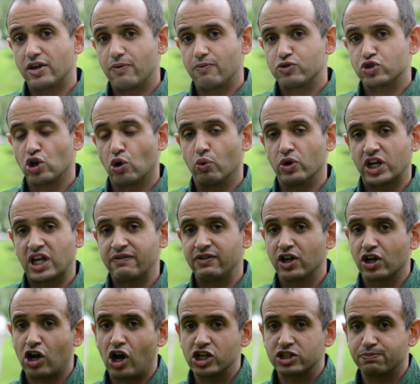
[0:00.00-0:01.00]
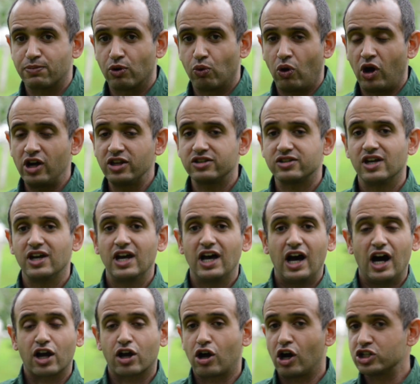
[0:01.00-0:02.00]
So we're given a cost per watt,
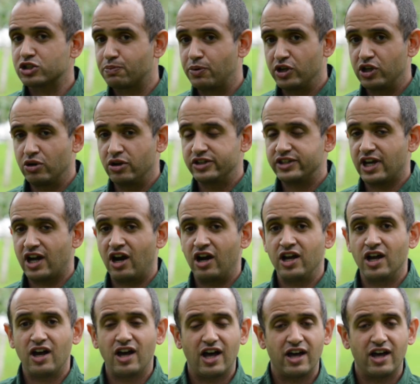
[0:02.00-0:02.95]
a cost per unit area,